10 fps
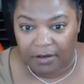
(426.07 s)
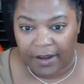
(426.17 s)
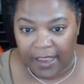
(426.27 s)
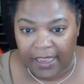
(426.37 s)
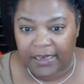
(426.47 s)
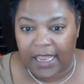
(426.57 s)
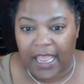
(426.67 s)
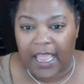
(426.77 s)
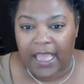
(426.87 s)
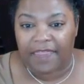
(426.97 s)
All right,
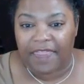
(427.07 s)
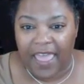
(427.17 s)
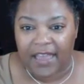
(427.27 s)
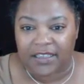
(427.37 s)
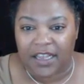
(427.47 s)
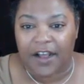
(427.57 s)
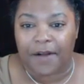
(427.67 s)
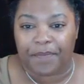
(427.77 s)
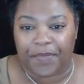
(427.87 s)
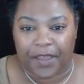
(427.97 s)
and that's
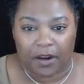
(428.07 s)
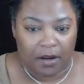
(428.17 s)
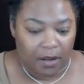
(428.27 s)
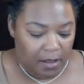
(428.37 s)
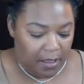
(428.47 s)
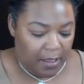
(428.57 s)
up there.